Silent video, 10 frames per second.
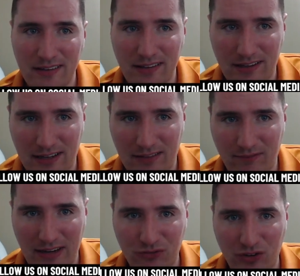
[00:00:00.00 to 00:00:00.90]

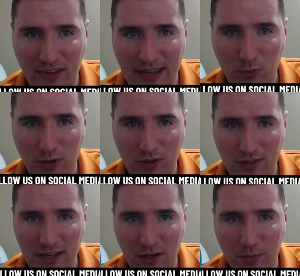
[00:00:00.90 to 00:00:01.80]
After that, we
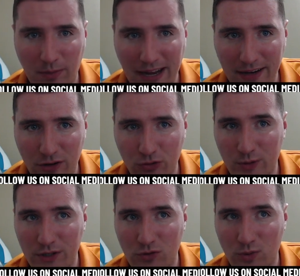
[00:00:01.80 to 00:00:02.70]
say goodbye to
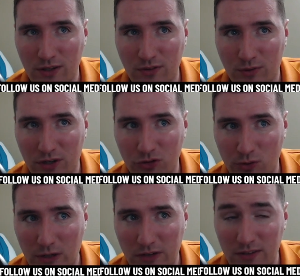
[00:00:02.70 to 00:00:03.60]
2023's
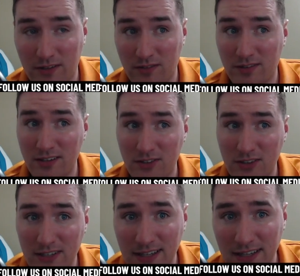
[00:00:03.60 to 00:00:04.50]
racing season.